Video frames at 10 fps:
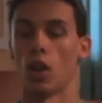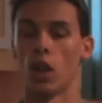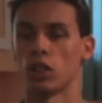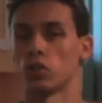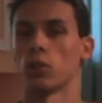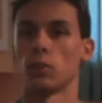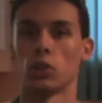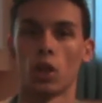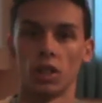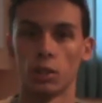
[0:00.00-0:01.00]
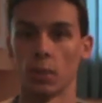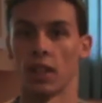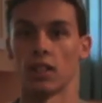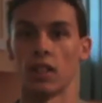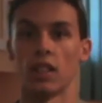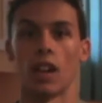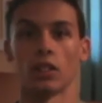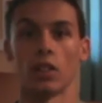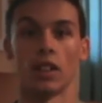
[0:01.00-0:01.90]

On his trip to Charlie's planet, the Doctor